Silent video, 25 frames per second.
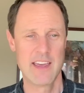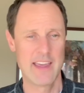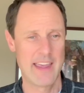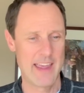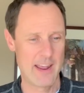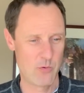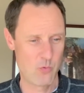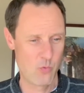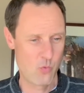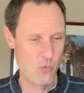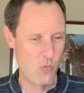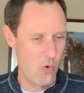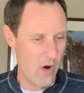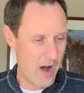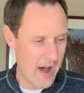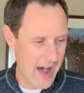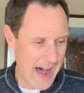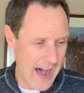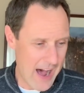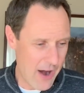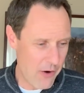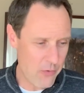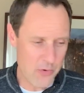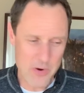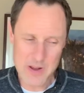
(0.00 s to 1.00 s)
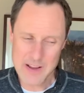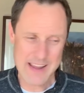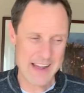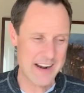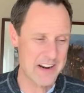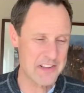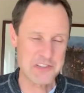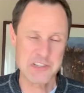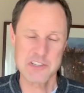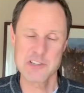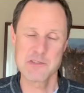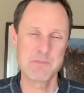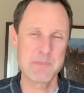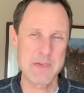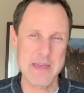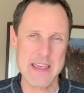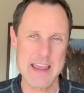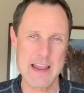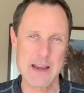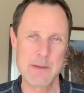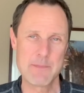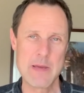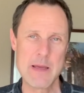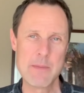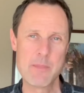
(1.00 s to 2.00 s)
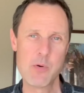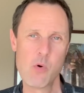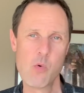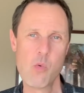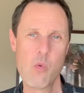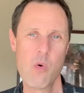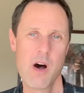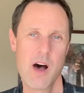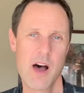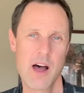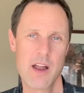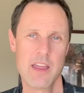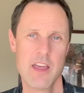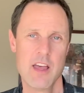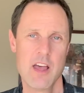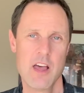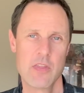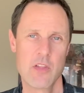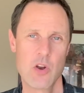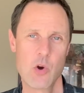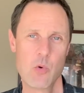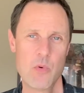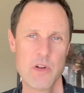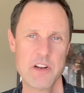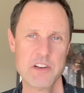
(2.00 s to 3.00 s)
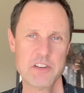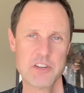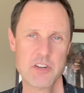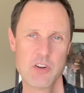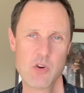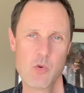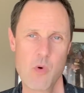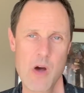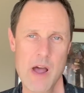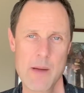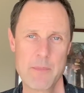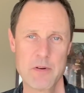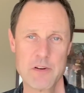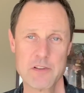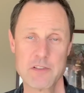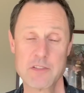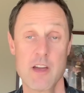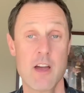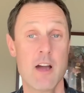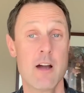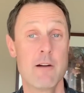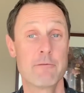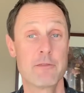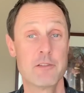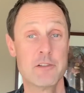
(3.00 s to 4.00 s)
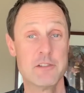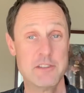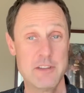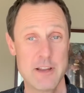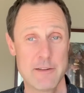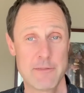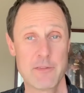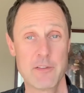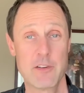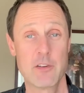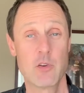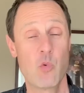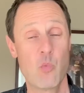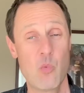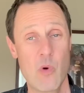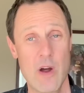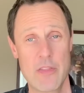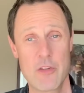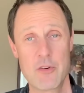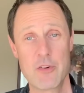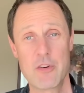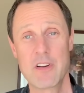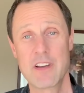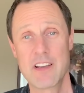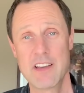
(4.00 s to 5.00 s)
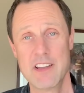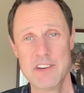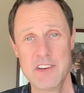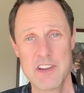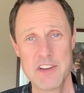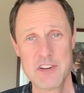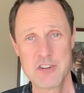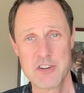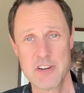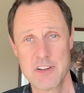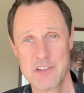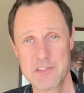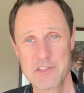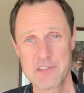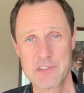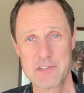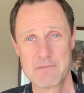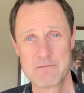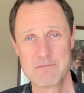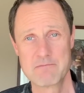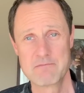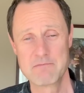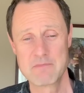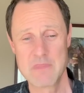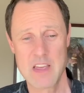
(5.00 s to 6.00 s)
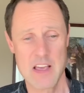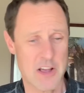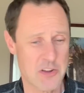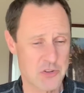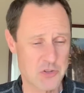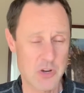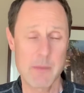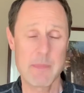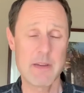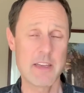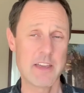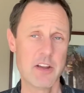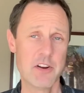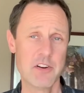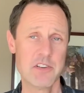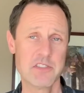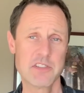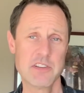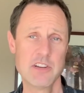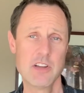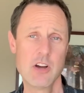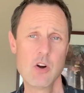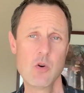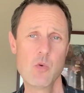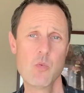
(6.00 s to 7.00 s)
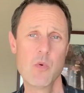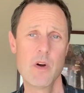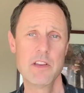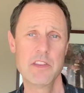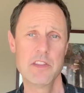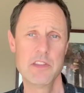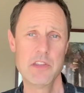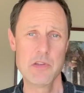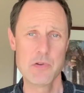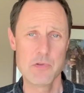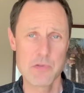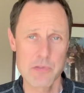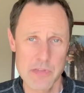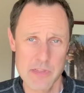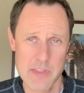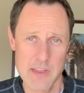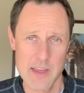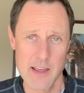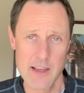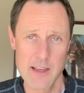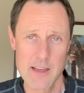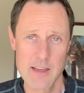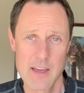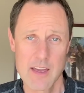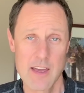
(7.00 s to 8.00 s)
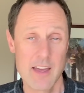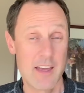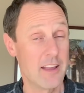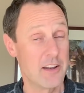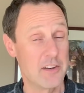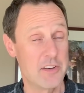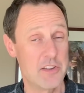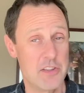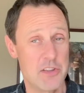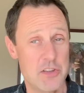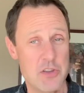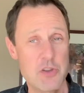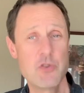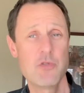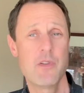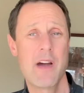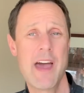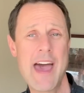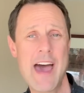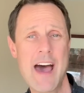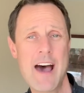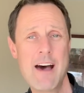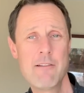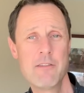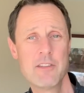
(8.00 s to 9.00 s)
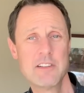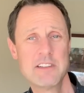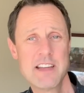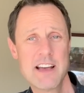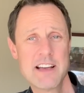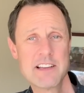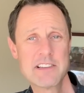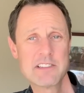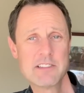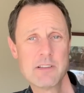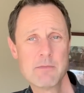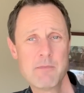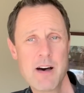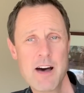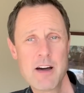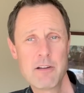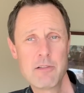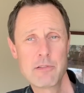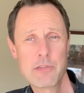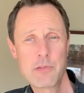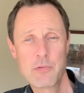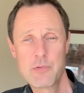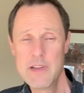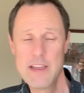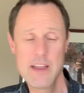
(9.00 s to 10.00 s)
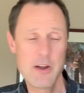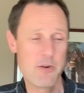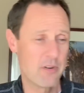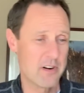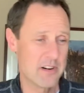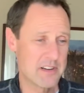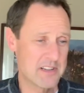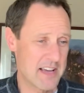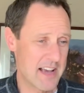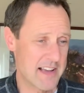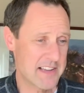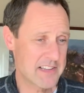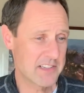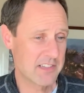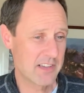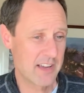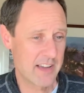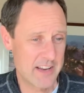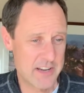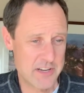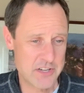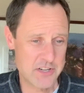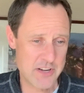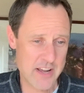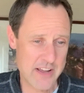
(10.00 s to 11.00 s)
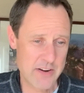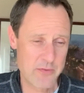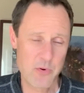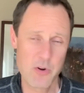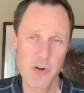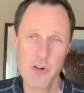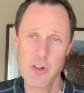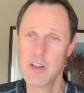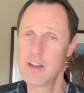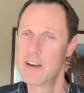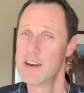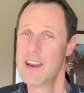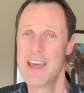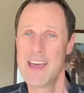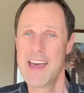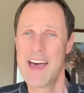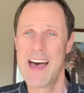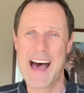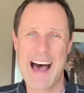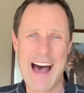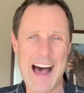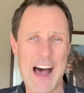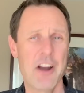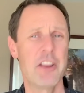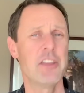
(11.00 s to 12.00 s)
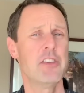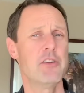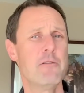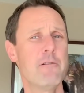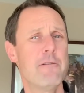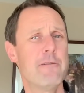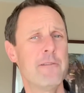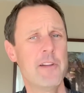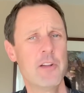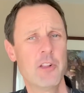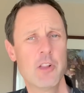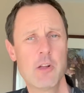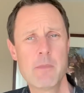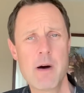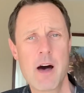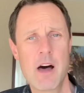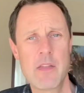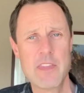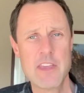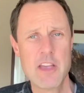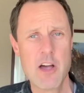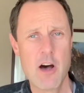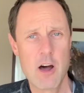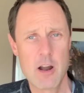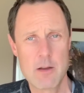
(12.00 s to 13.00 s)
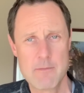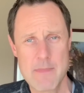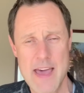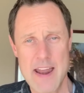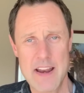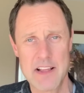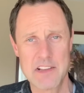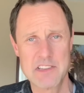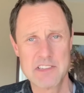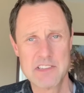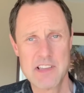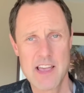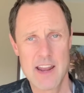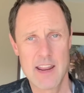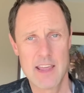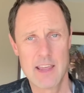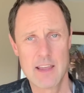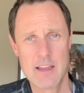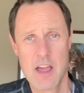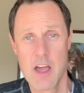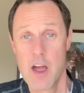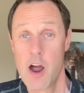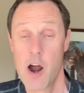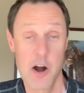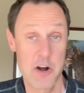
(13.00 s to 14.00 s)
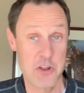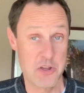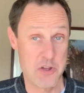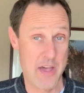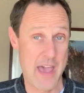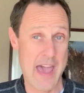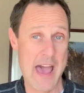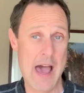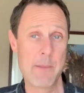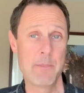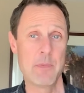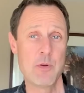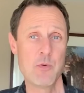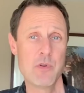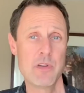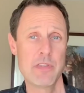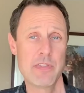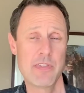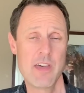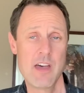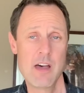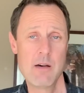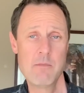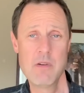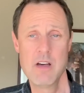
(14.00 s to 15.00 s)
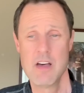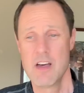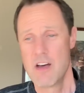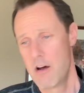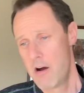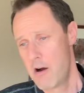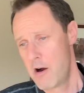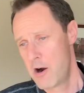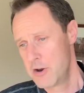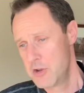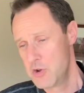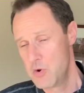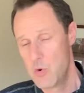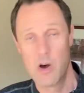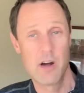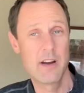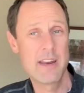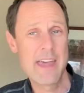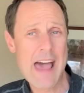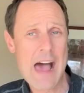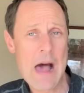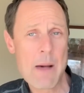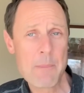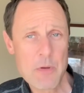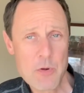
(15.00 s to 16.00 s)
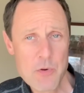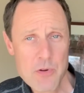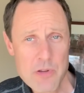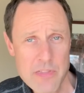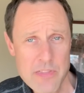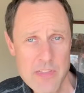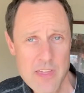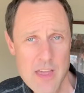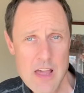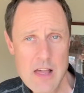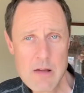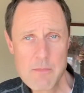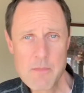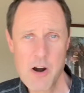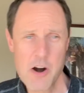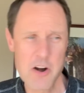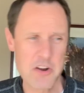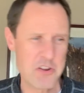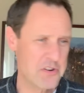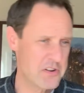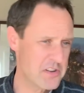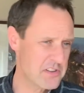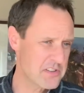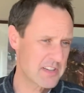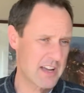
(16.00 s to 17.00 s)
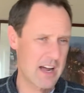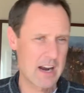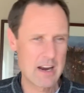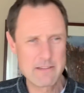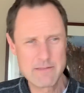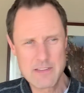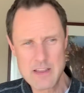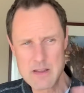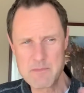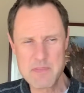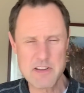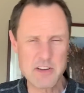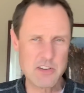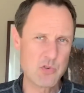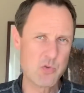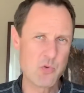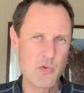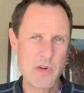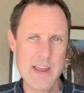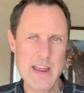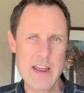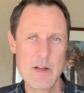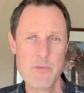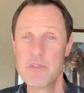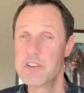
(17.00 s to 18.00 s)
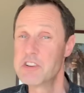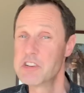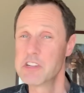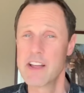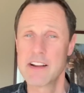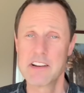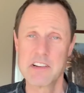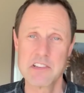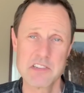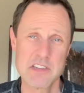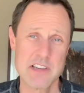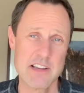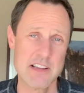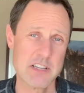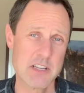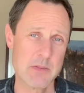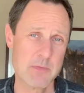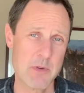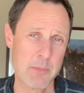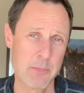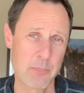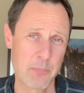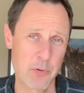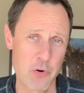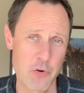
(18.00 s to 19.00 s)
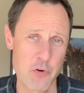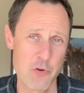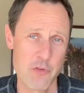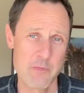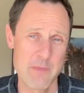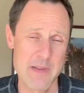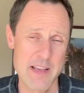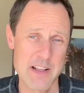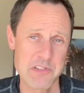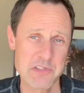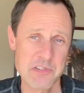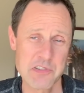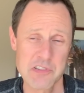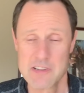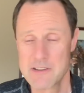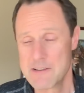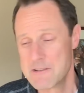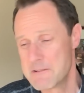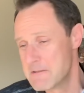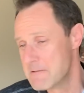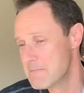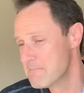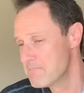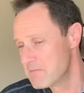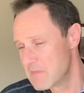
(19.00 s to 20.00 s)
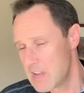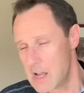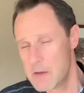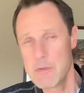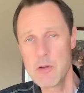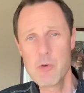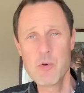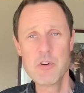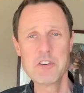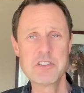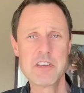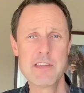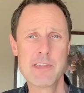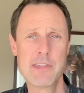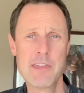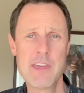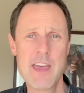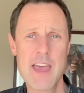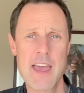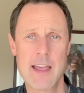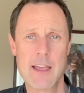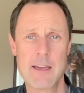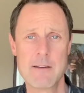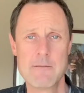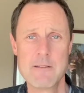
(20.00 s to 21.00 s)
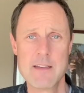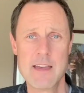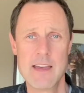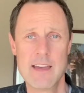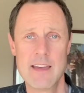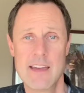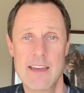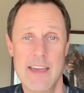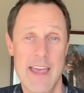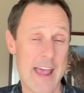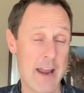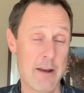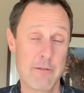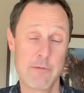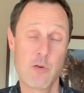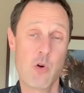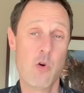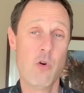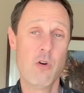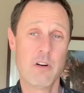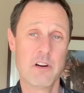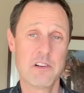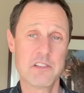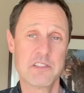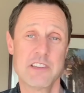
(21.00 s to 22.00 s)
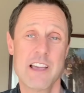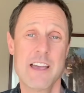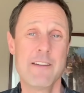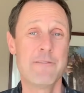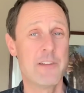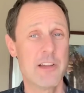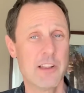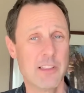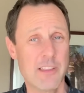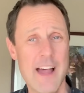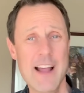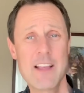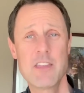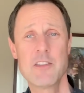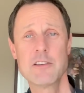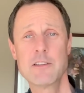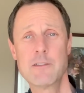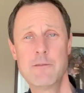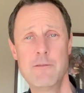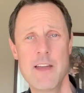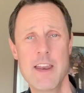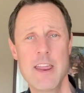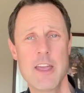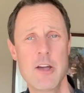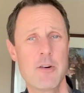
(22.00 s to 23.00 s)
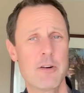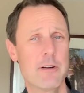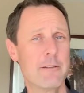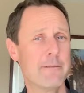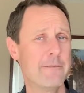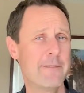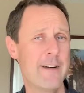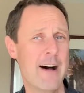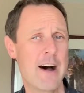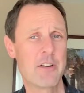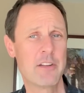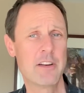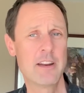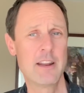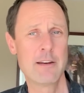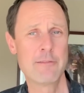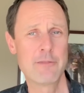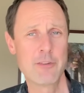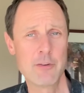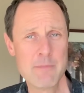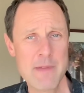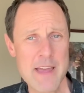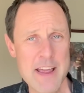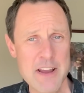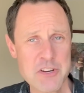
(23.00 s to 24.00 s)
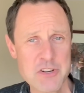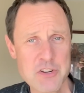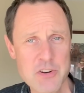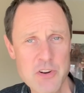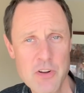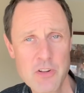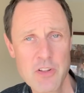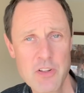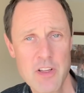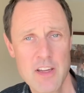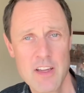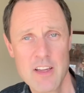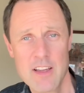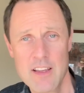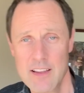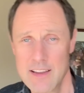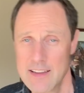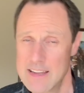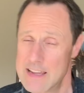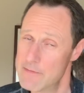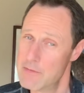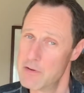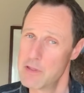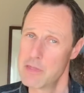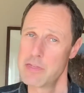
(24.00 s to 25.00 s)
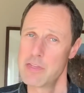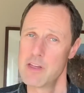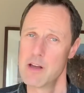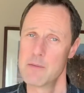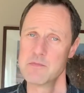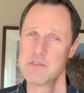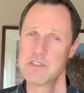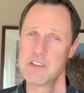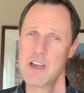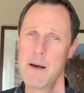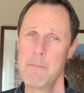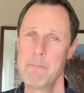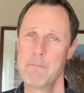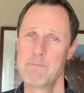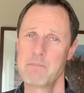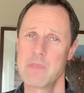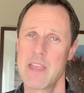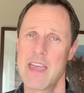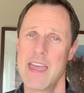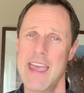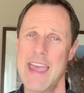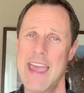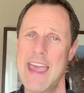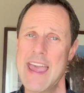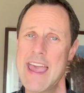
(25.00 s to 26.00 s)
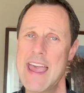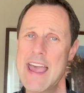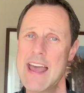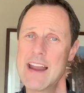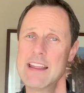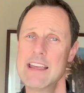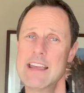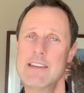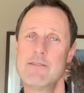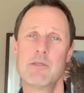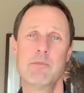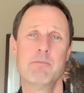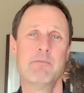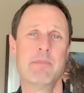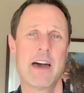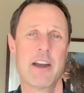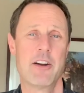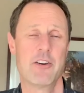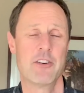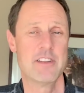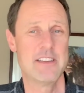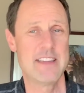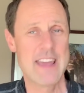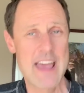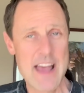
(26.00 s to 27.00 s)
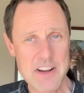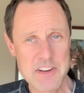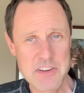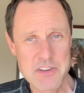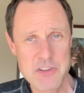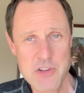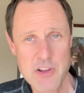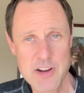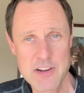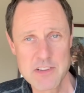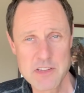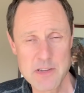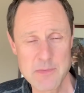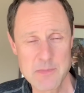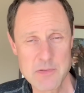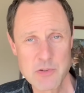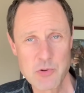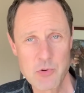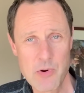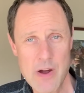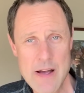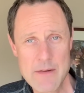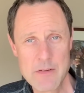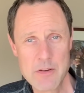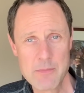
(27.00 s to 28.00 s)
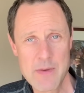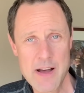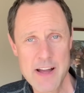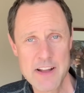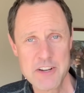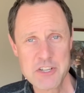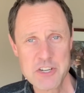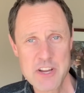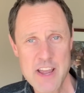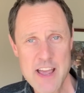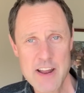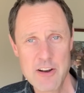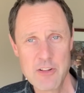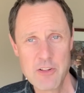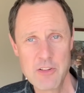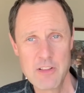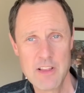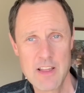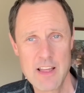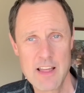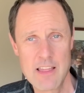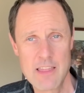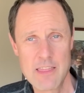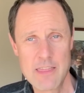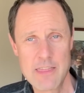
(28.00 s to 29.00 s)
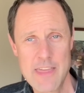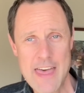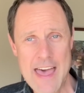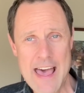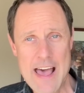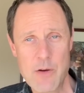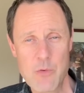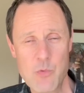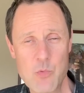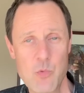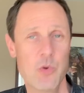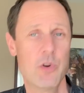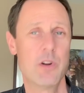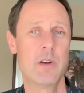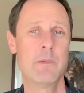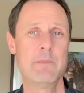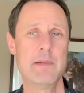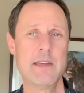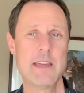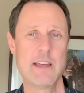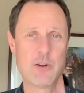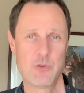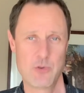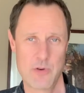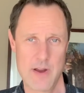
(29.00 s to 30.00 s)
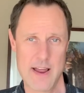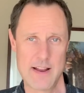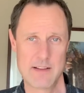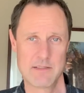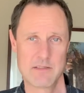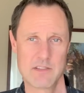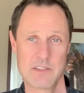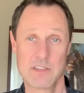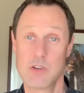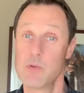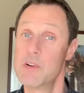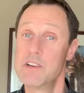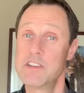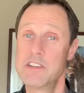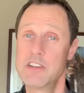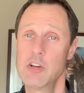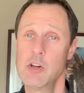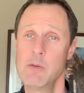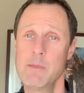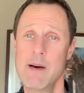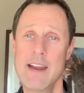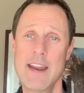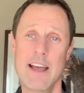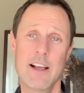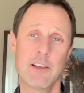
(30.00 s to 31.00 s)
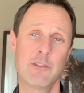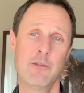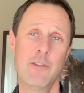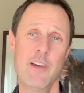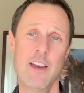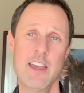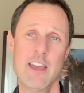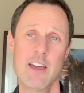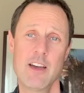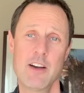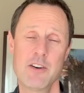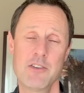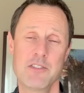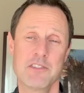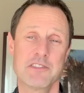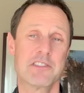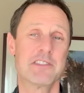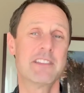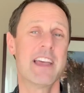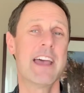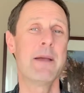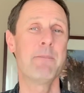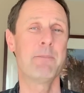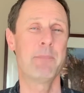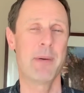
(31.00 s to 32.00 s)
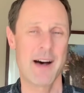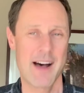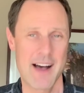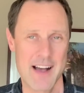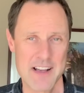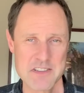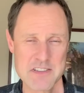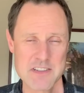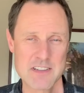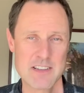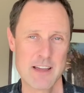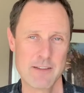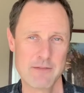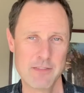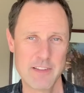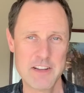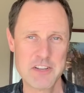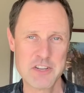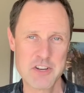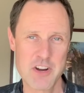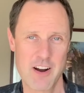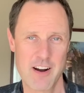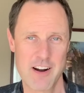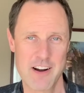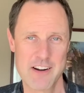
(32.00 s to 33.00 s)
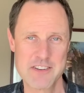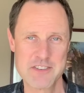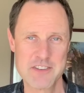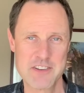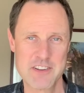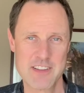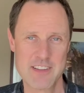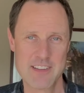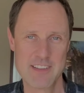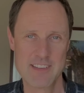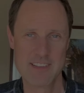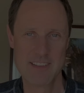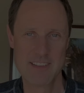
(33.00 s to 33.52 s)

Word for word: and wh how, what kind of speed people want their windshield wipers for different weather conditions. So I'd be curious to know what you think. Do you have a Tesla Model 3 or a Tesla in general? And how do you feel about the automatic setting? Are you happy with them? Are you unhappy with them? Are you just kind of in between? Would you like to see some improvements? Tell me what you think. And of course, if you like this video and found it informational, give it a thumbs up. And even better yet, you can subscribe to my channel. That would be great. So until my next video, stay positively charged.